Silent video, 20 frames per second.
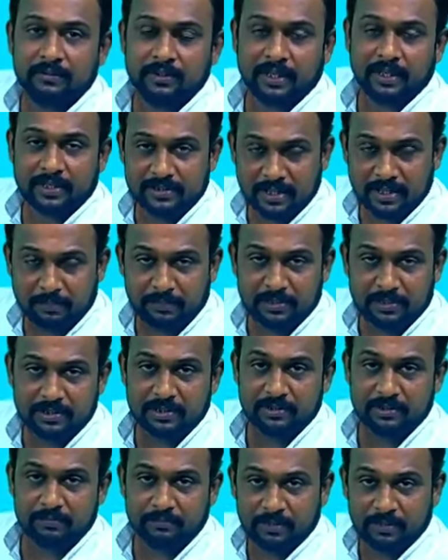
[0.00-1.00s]
the
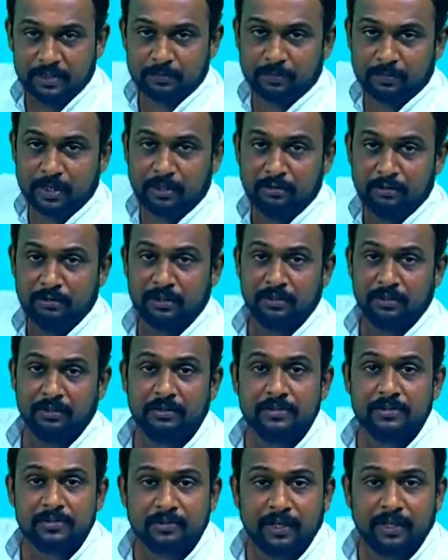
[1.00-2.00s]
examples displayed on
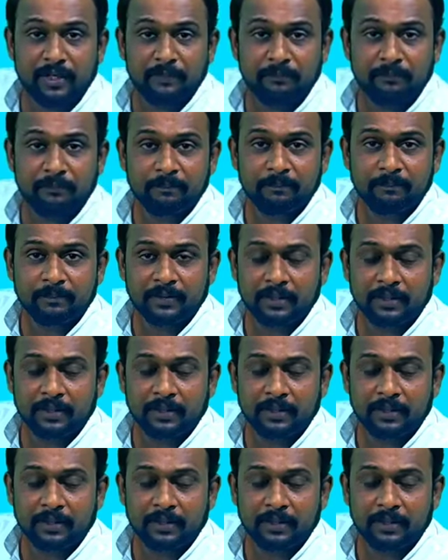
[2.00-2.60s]
the screen.